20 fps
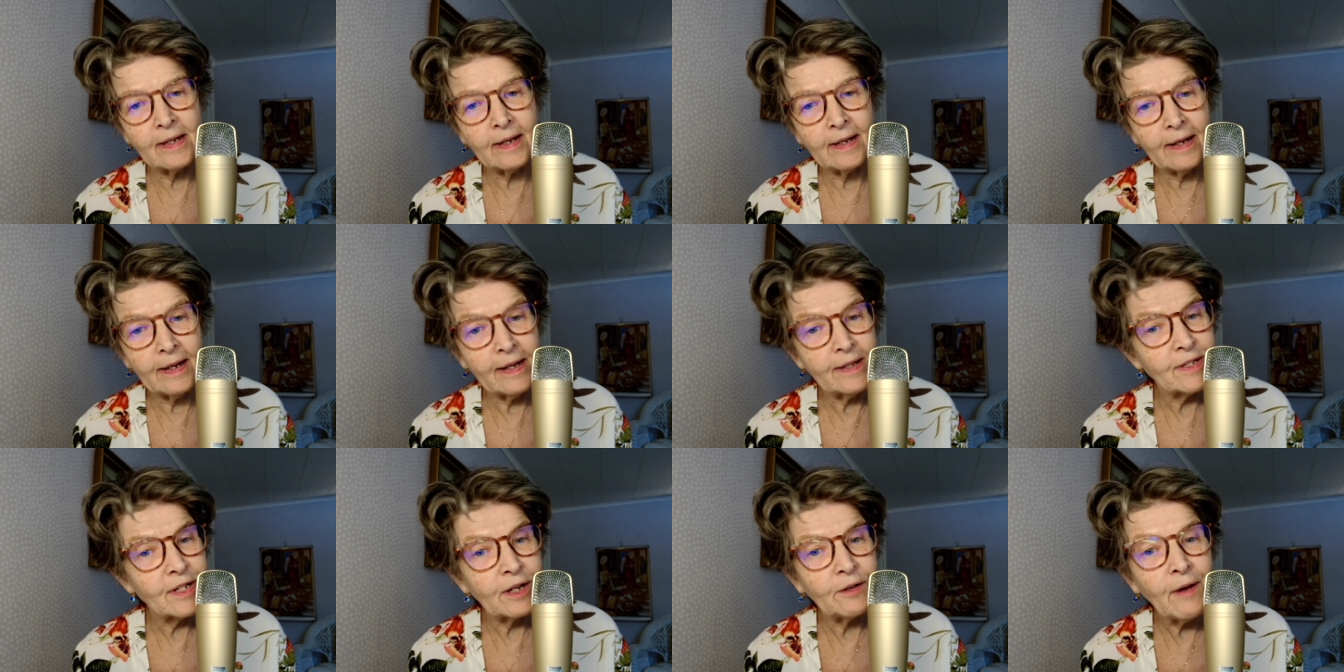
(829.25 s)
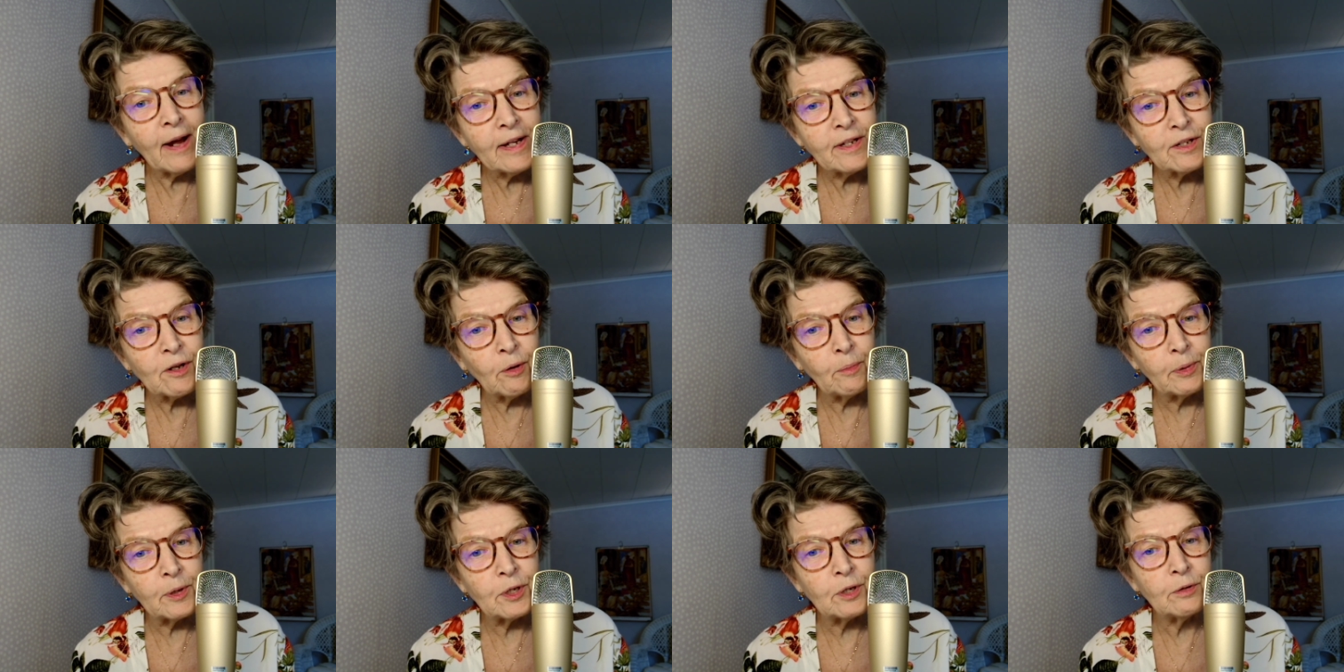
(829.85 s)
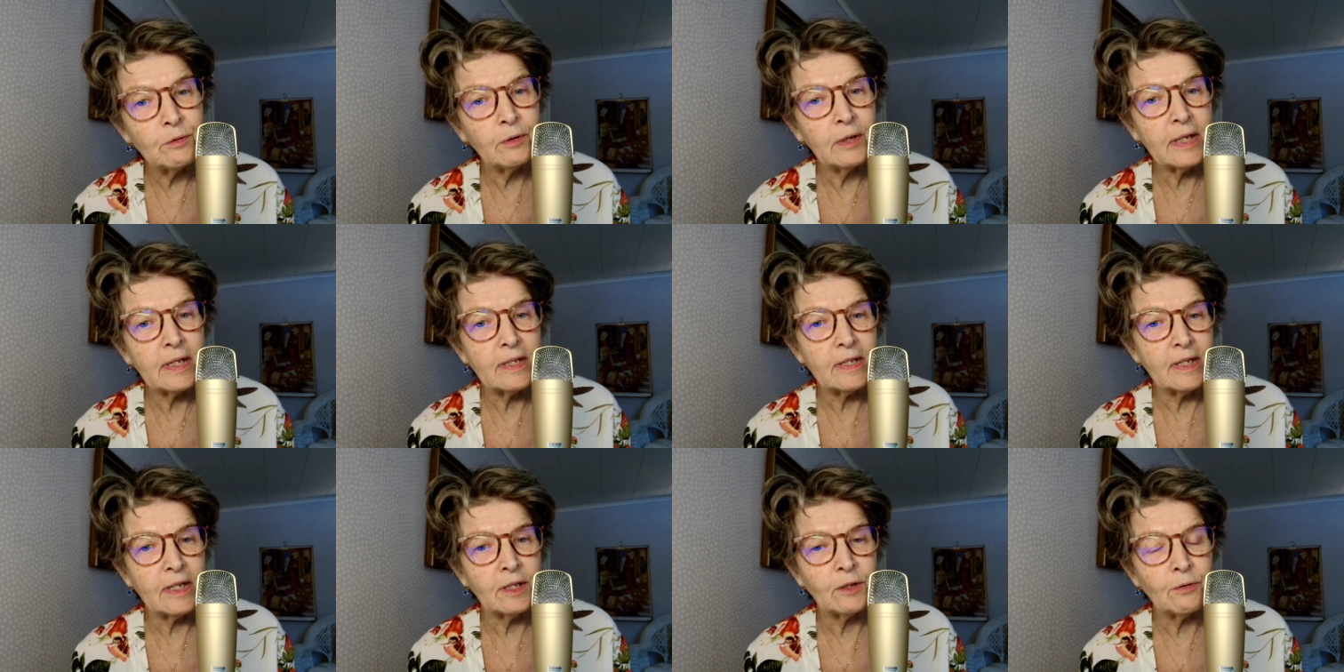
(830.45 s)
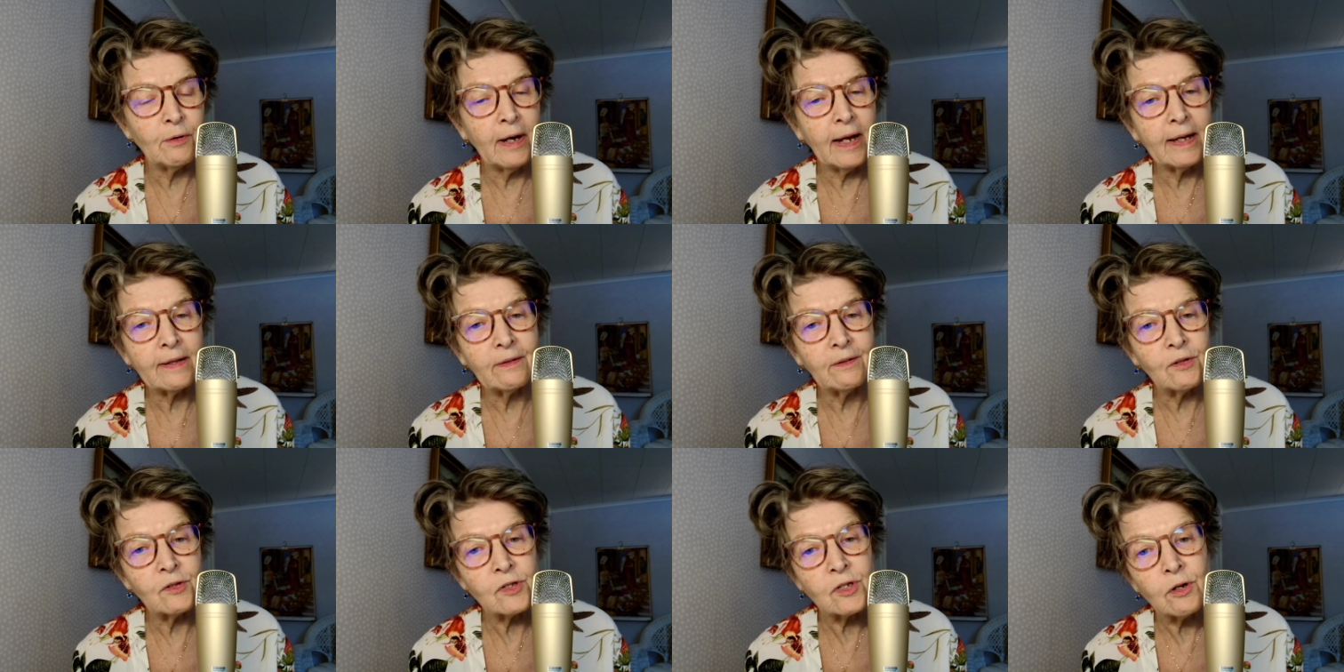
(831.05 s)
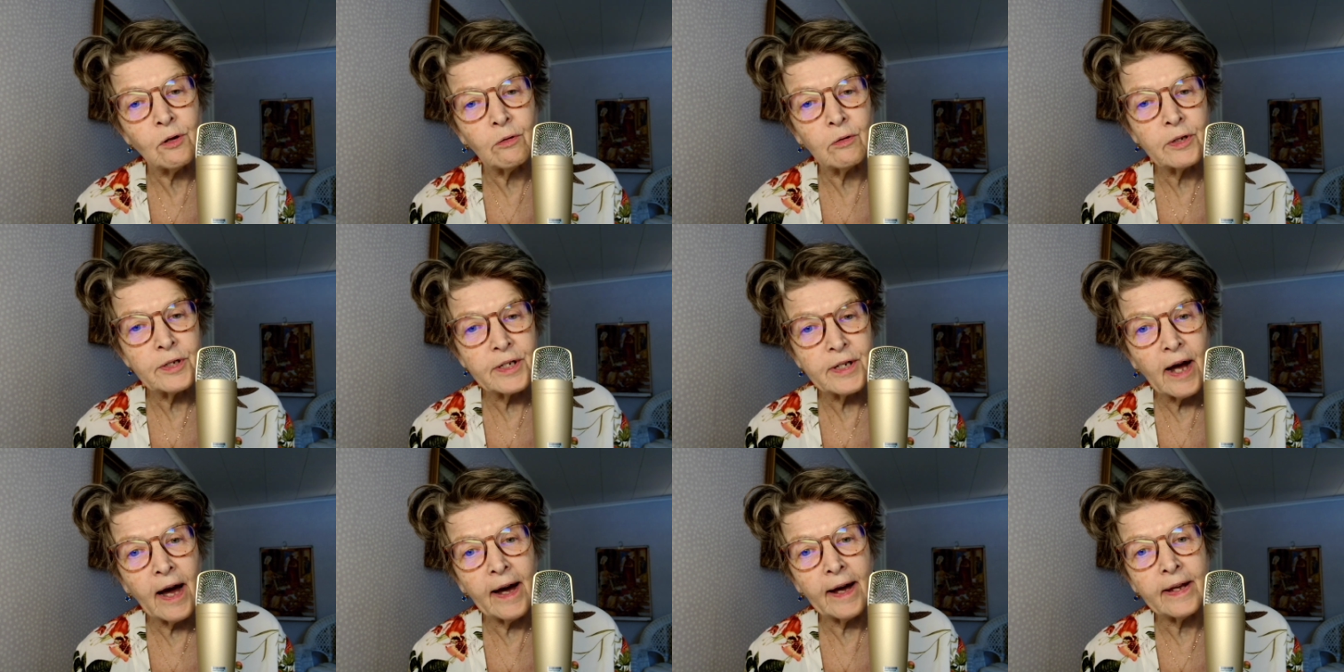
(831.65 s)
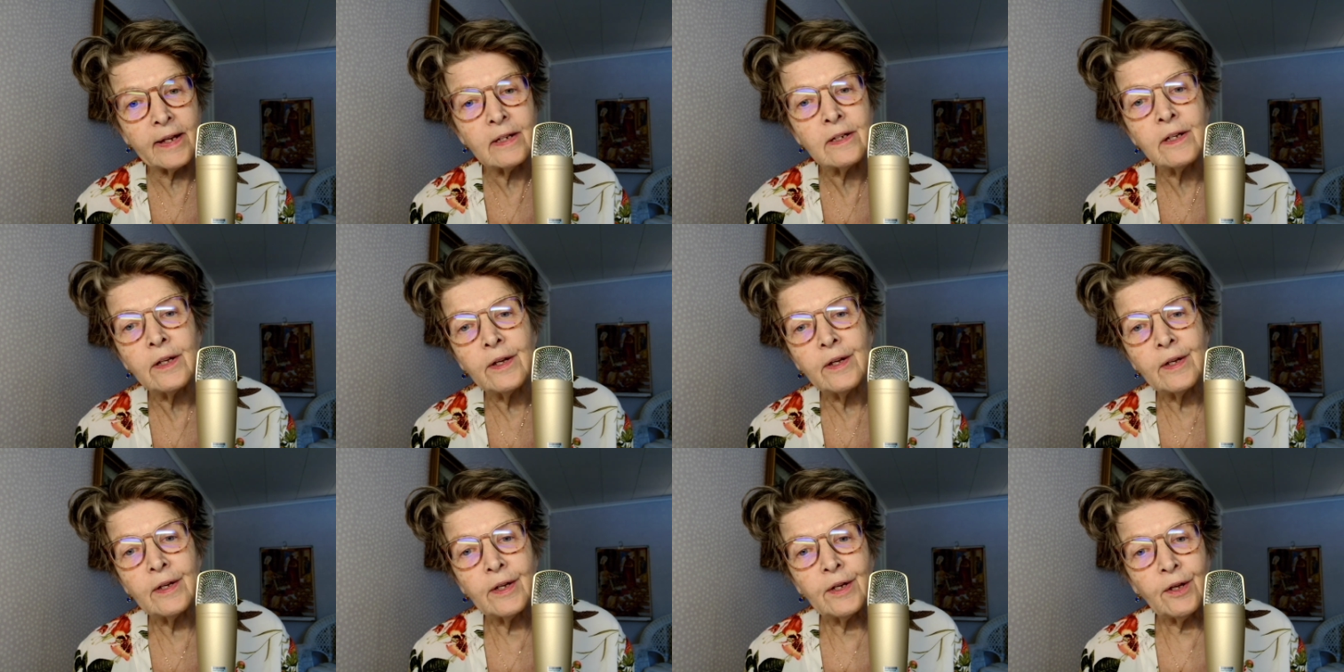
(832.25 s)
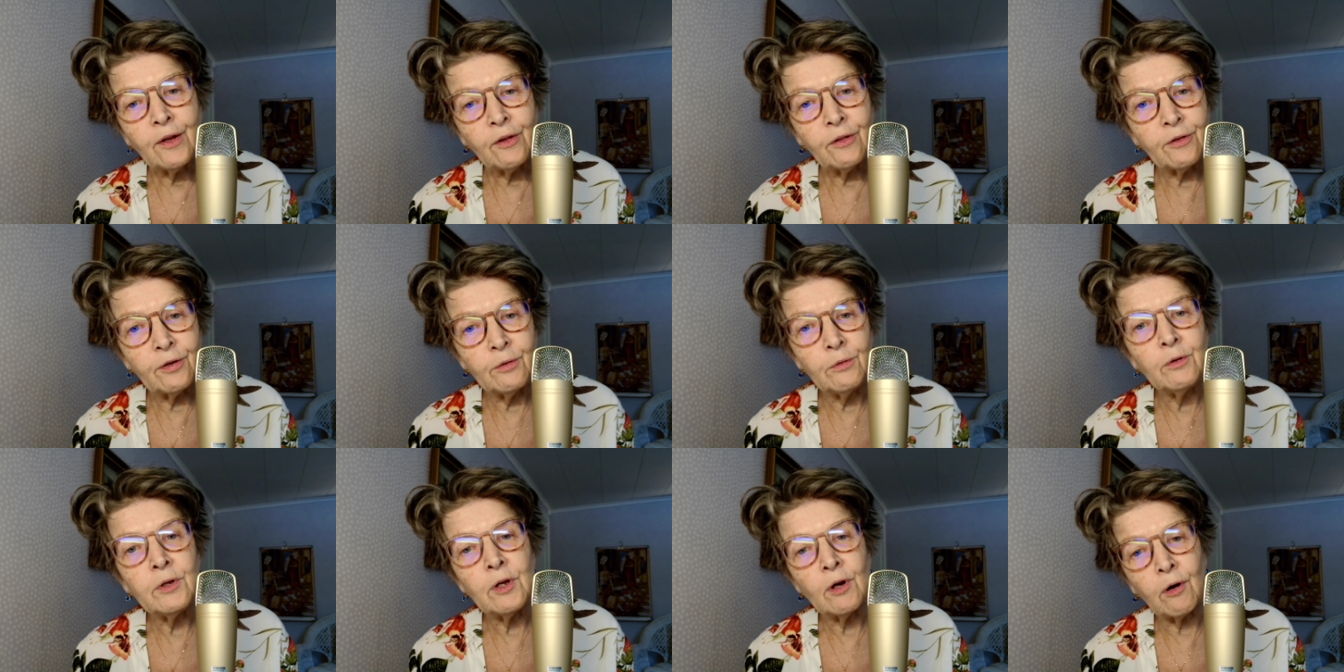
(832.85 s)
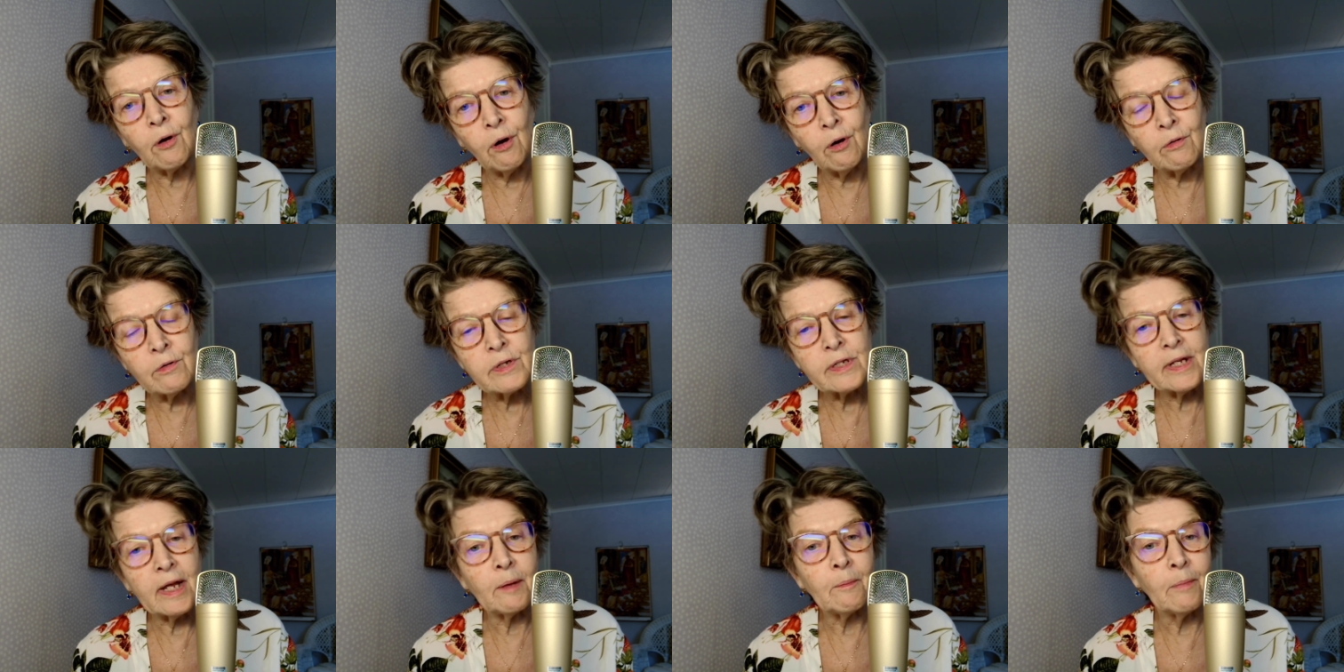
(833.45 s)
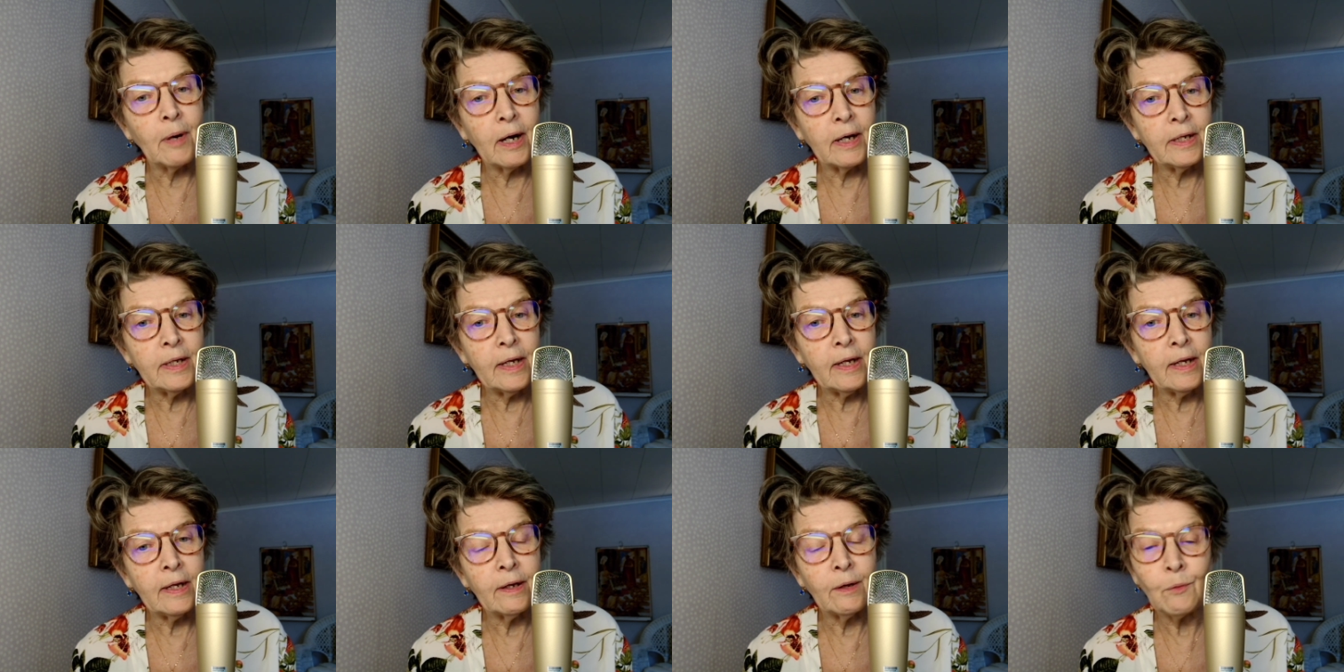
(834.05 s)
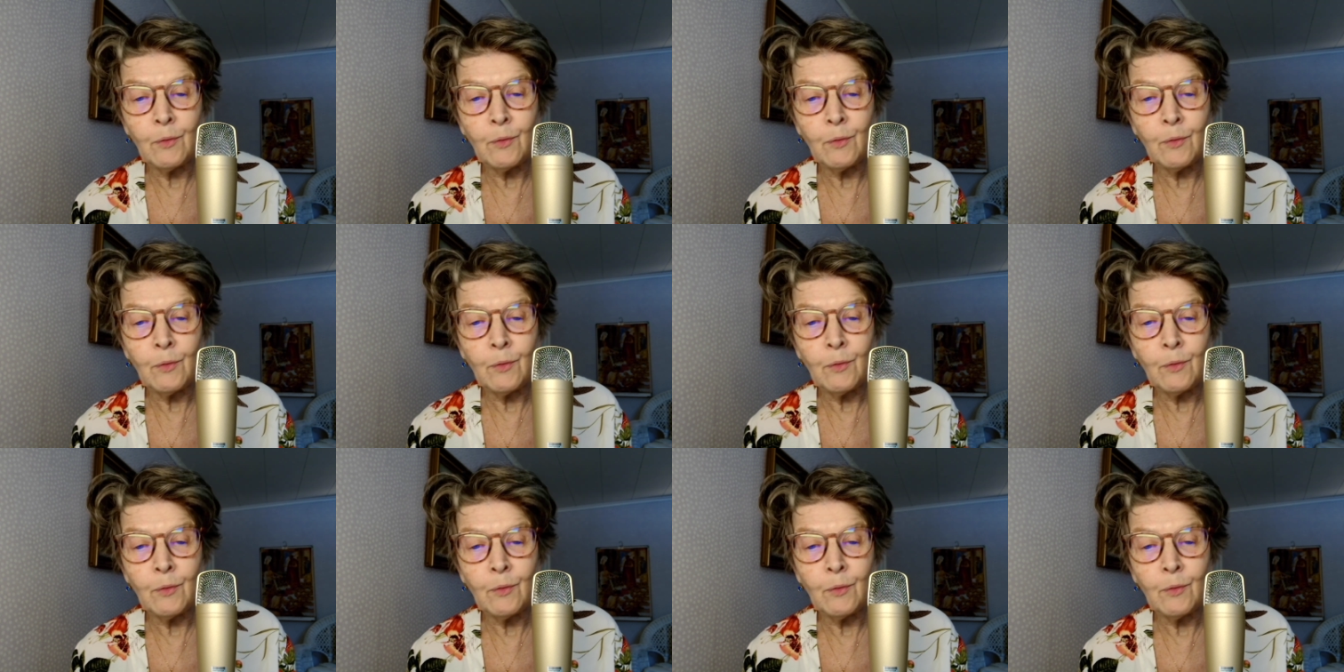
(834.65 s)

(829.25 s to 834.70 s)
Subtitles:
it's a great opportunity to let the soul shine through your hosting body.